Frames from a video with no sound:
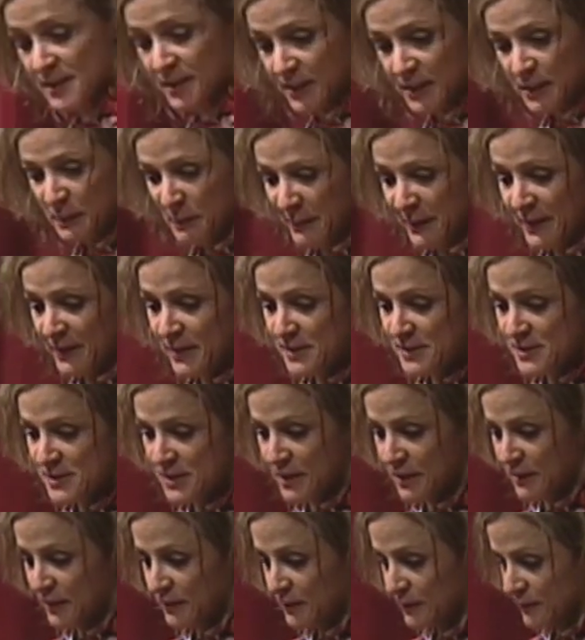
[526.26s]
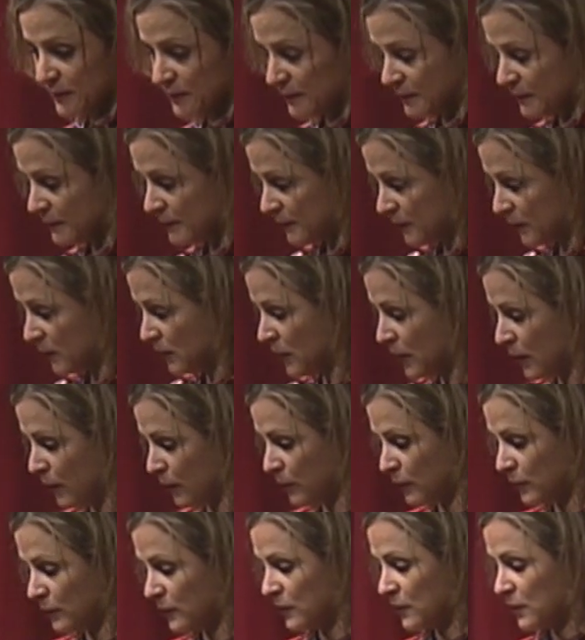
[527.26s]
going to be easy. No.
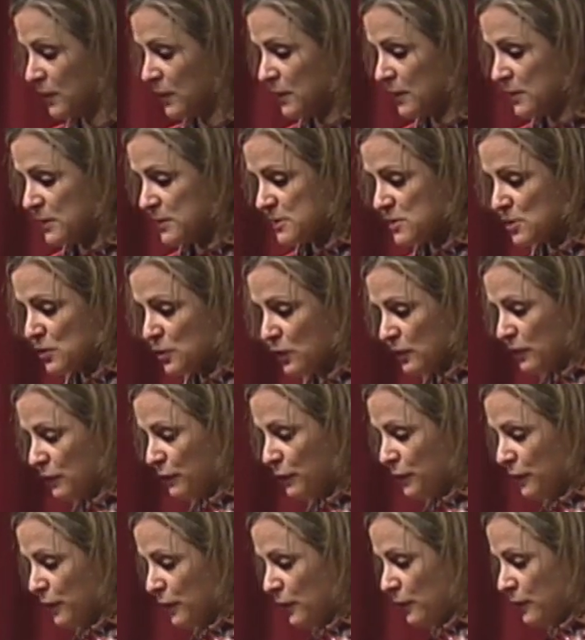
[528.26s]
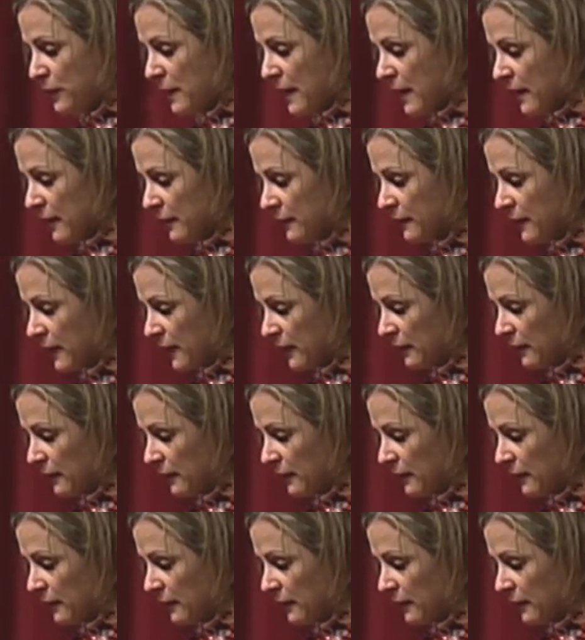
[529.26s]
So you're going to fill that